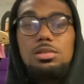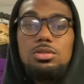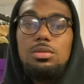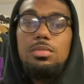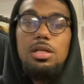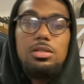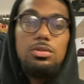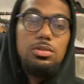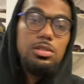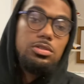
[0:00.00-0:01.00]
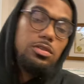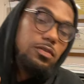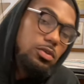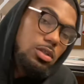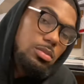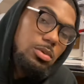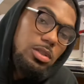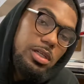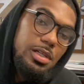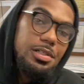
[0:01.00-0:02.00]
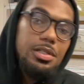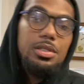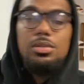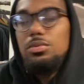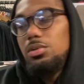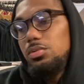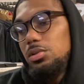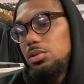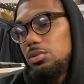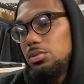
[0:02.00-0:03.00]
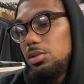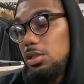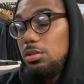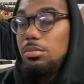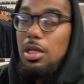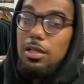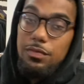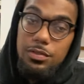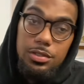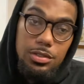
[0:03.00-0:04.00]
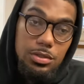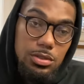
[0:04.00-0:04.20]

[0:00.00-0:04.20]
These are made to order. So if you order them online, we will get them made for you.